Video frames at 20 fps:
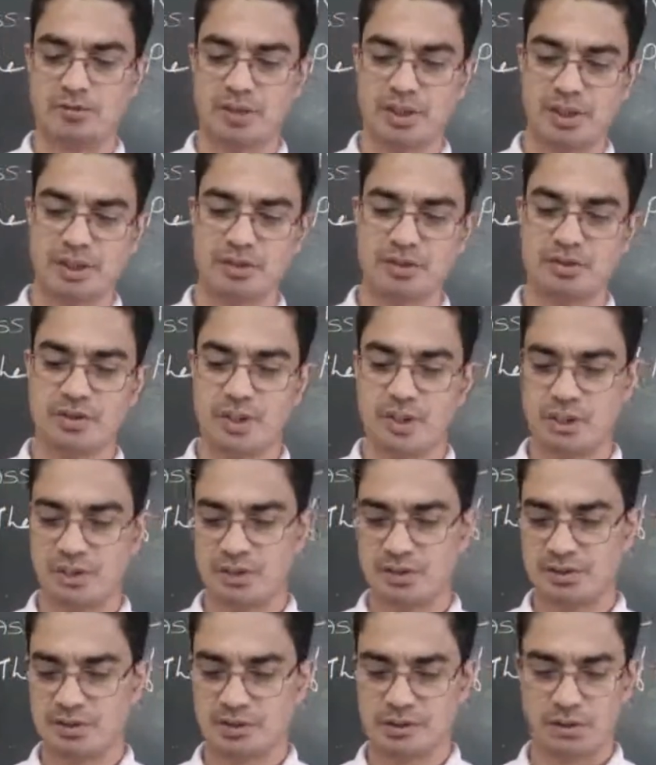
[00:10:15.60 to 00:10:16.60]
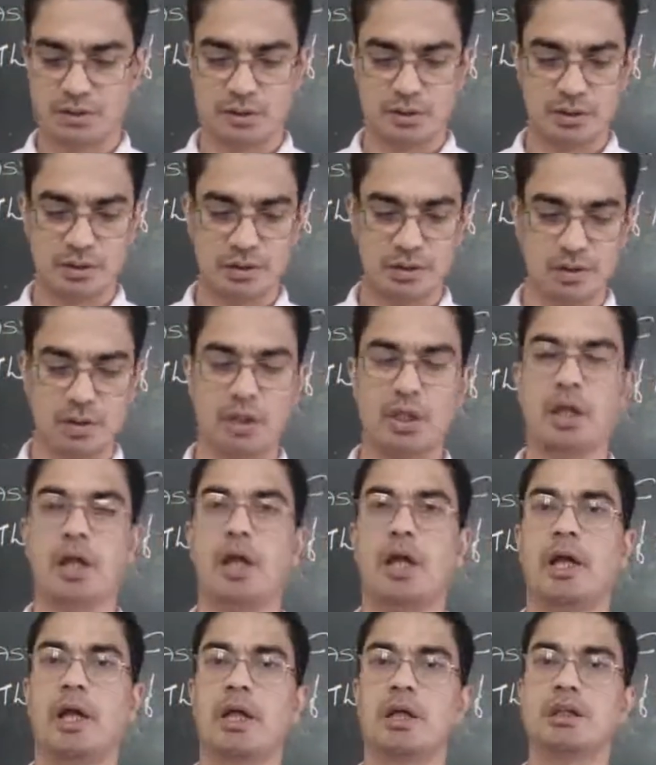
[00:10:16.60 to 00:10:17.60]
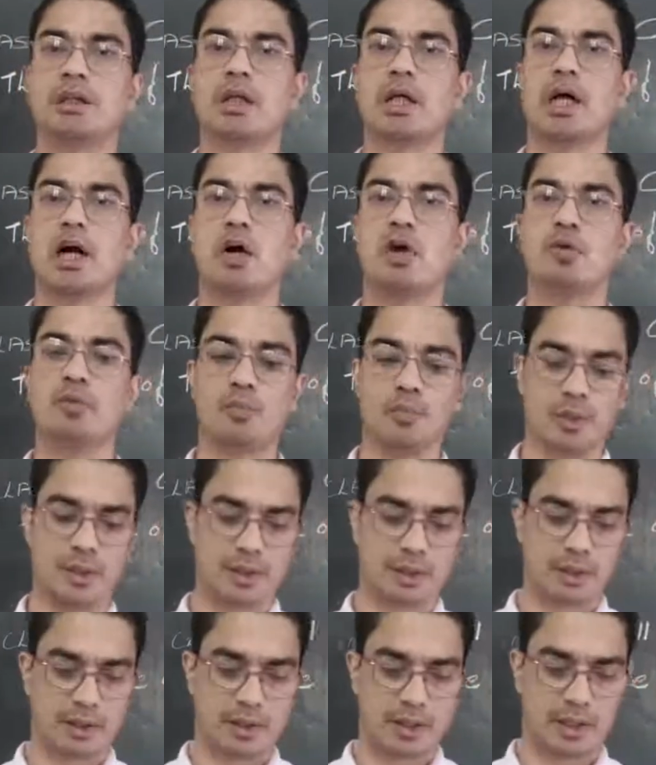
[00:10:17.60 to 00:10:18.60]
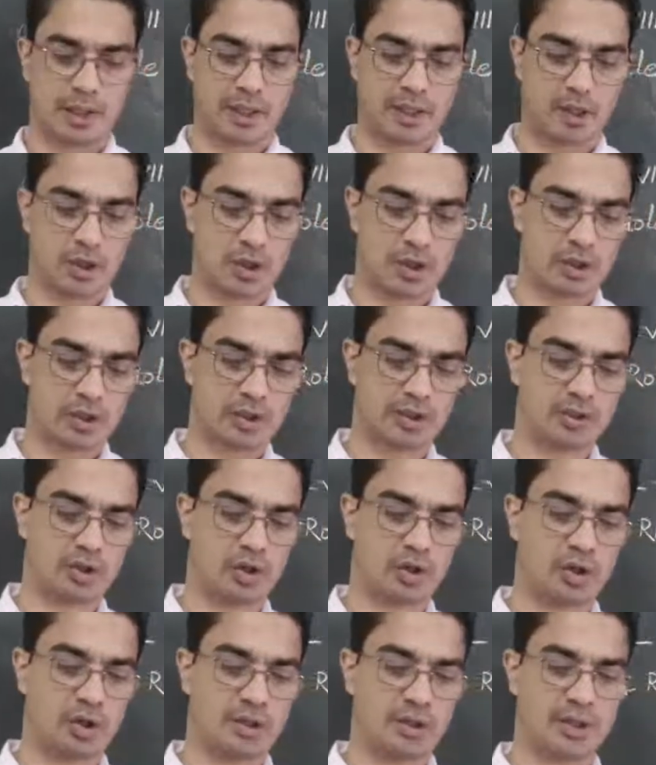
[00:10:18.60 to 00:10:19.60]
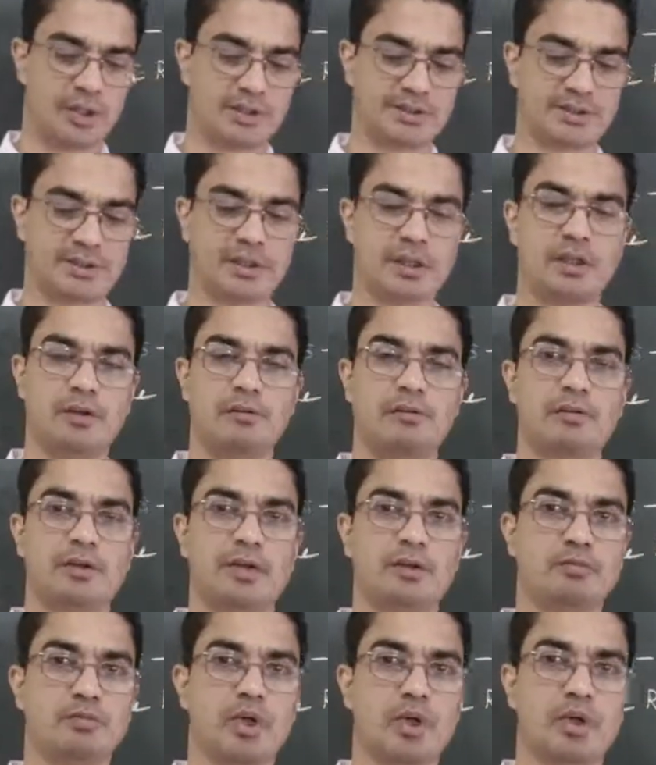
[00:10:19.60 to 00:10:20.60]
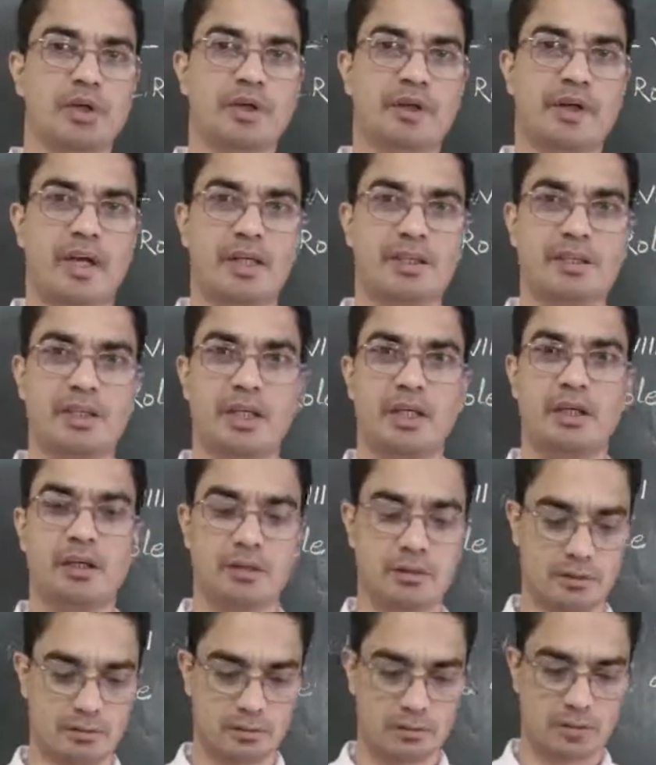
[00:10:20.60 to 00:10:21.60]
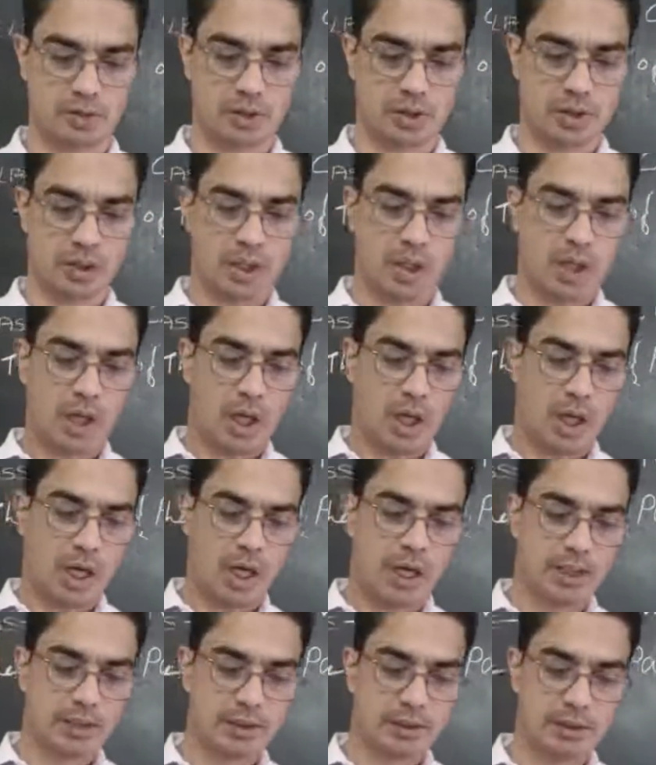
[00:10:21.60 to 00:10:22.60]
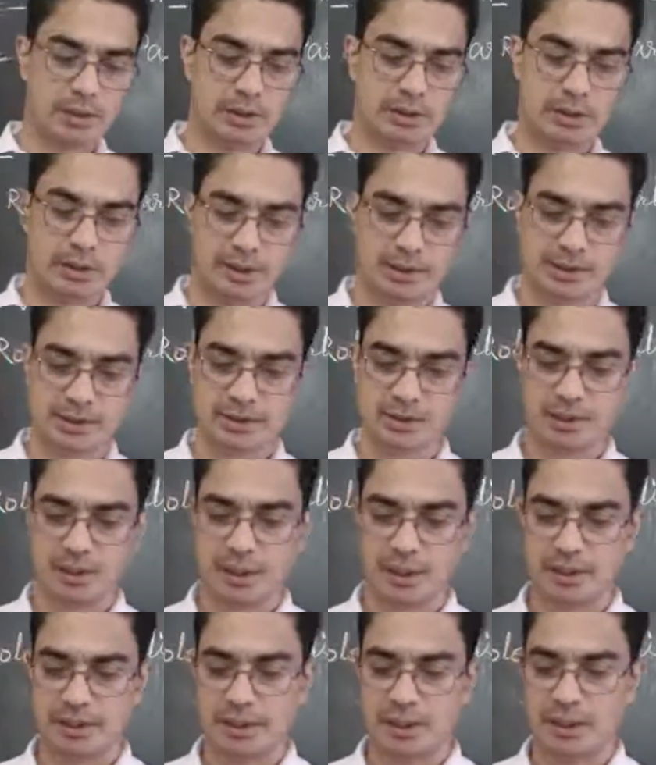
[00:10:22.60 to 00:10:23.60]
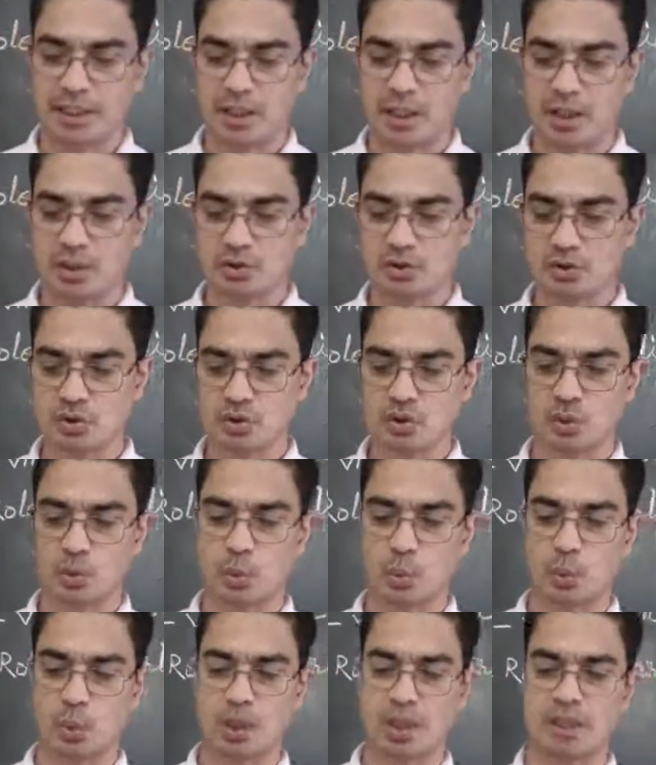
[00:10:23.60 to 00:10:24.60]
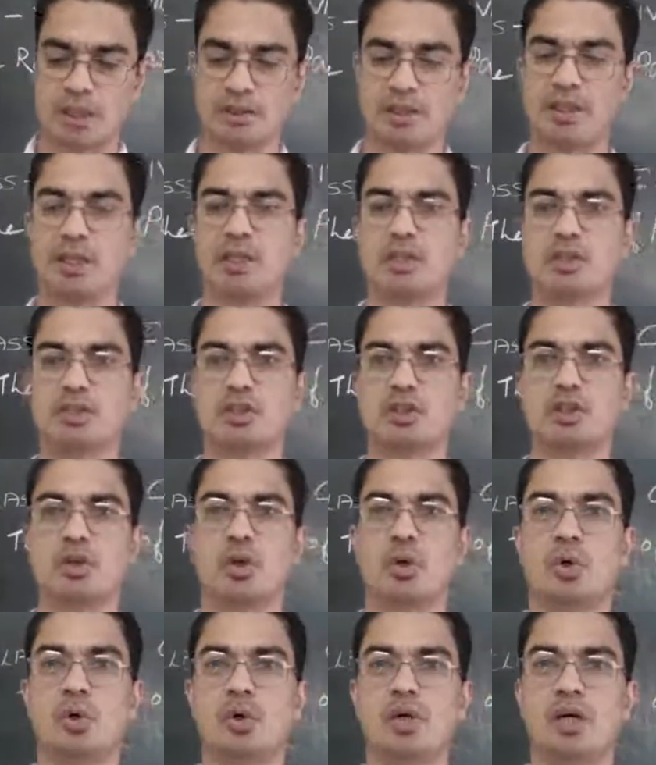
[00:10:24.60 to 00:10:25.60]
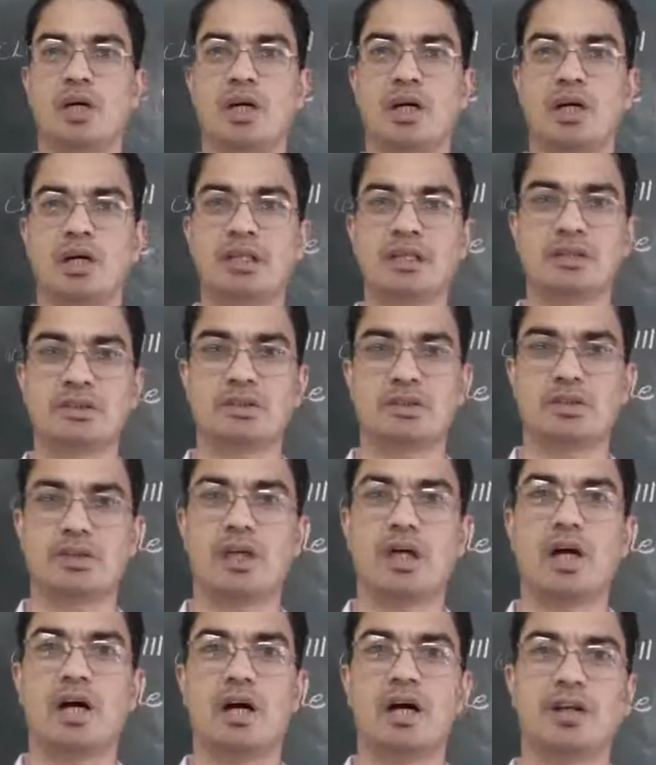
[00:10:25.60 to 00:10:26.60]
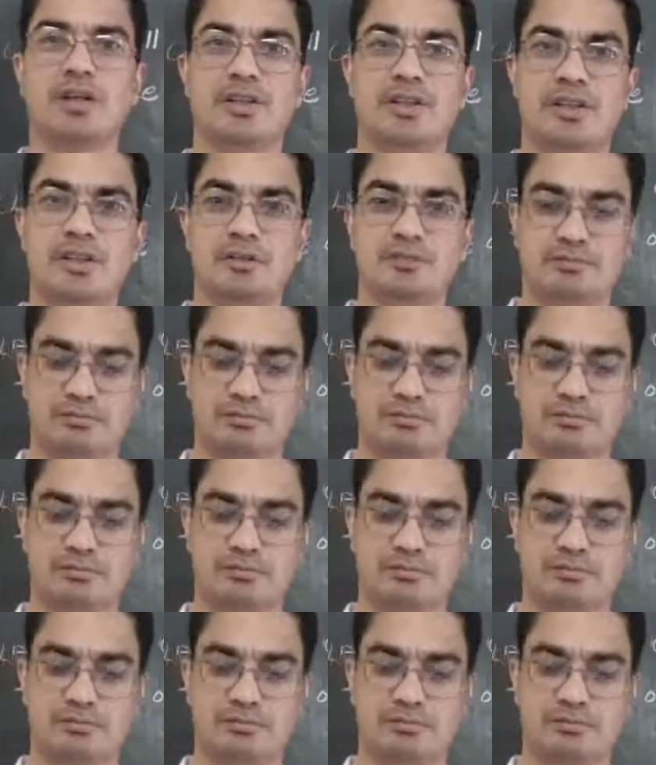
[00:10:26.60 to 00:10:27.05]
These days, a government cannot call itself democratic unless it allows what is known as dash.